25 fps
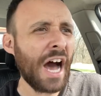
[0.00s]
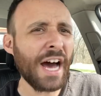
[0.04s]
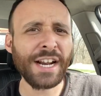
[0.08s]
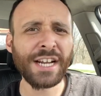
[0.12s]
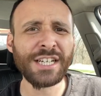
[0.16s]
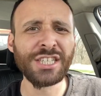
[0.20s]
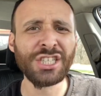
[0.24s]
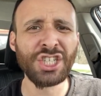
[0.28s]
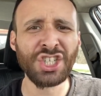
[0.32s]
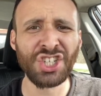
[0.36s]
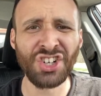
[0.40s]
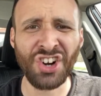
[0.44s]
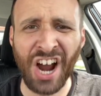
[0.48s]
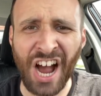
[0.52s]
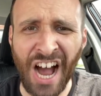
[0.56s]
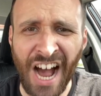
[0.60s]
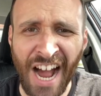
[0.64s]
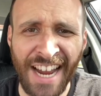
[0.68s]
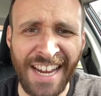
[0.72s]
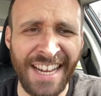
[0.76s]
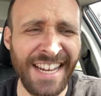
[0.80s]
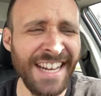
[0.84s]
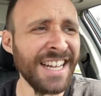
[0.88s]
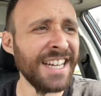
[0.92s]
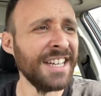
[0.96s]
To
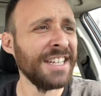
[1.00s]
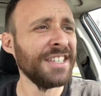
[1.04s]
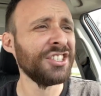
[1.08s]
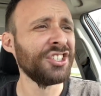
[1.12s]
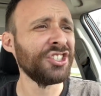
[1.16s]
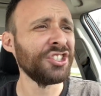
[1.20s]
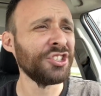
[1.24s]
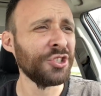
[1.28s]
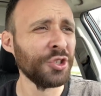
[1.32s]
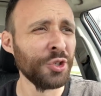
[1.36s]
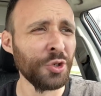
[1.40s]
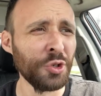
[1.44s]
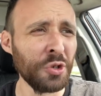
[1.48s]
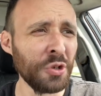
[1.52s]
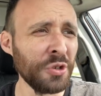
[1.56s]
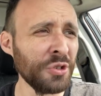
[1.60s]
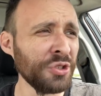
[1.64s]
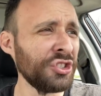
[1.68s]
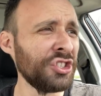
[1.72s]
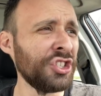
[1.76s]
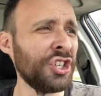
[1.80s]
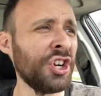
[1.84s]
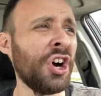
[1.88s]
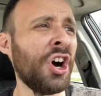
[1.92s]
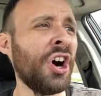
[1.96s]
try
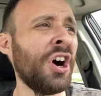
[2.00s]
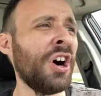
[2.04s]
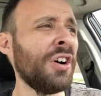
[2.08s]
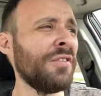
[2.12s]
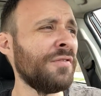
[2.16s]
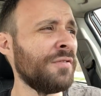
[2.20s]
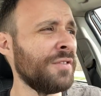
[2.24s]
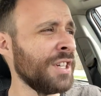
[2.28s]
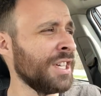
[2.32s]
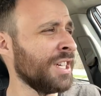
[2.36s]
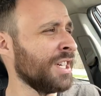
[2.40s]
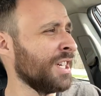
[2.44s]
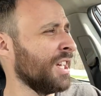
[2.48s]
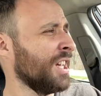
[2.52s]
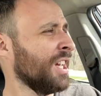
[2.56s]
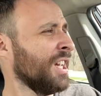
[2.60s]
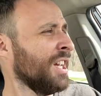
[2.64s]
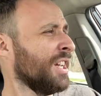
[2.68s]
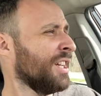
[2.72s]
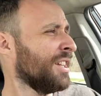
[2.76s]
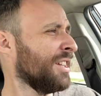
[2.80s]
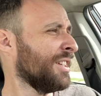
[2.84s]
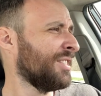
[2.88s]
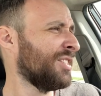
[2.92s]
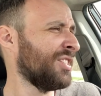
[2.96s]
Scooter's Coffee,
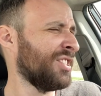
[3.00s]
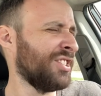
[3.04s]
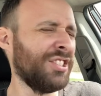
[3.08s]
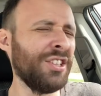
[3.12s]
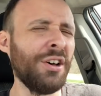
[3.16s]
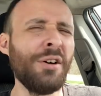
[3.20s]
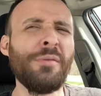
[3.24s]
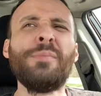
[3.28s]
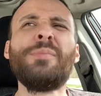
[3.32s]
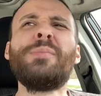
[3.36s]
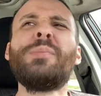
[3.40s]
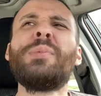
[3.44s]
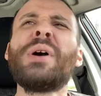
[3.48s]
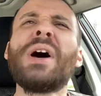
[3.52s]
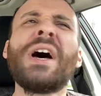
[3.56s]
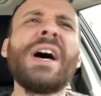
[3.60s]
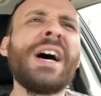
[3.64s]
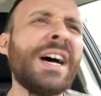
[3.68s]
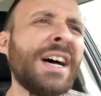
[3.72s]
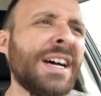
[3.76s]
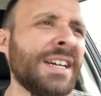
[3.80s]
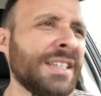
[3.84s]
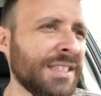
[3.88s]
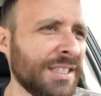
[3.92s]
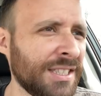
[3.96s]
it's the
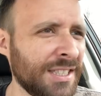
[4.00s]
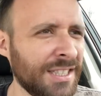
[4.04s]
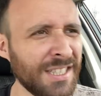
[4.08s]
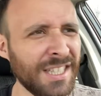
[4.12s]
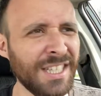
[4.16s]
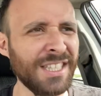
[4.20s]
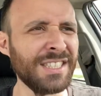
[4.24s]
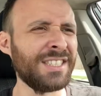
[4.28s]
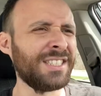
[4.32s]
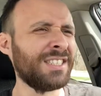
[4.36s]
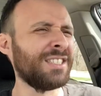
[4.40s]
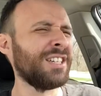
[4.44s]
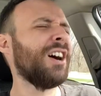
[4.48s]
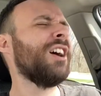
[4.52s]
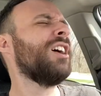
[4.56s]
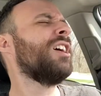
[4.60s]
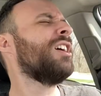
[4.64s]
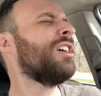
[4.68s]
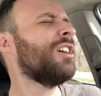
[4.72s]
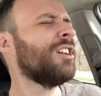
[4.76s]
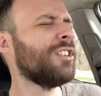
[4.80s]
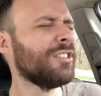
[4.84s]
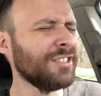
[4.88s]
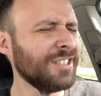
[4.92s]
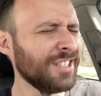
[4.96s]
best. It's,
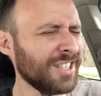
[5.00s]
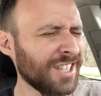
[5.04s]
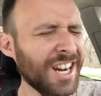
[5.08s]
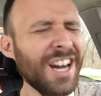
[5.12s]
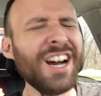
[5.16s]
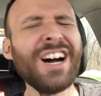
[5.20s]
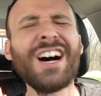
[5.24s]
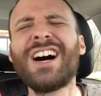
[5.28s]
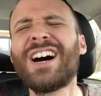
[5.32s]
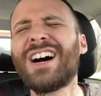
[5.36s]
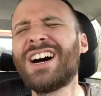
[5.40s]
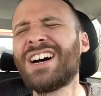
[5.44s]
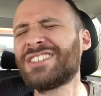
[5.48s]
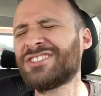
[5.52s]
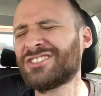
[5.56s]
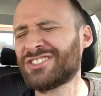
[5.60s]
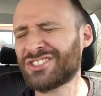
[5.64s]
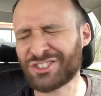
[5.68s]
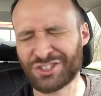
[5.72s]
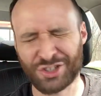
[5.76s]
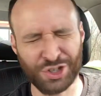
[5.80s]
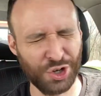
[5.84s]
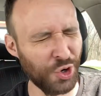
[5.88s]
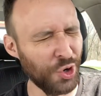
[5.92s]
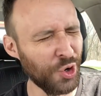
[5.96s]
oh god,
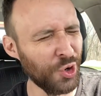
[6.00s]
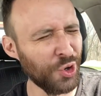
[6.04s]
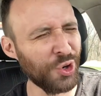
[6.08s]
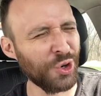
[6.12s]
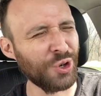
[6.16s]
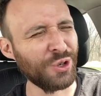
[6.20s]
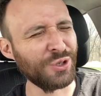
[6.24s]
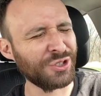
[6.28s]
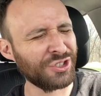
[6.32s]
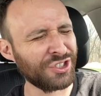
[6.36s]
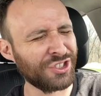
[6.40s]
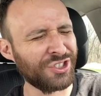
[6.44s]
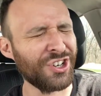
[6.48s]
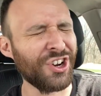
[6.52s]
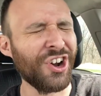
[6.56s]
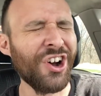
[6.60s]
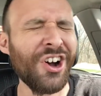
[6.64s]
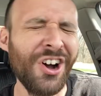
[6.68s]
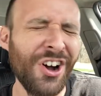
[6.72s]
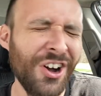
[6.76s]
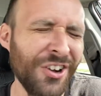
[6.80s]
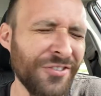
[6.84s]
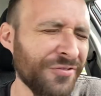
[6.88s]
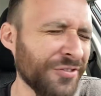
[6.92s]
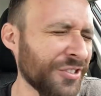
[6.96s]
Scooter's
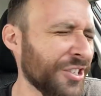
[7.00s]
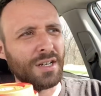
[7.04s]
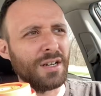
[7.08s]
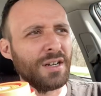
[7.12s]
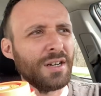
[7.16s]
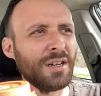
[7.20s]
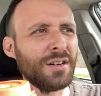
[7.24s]
Coffee.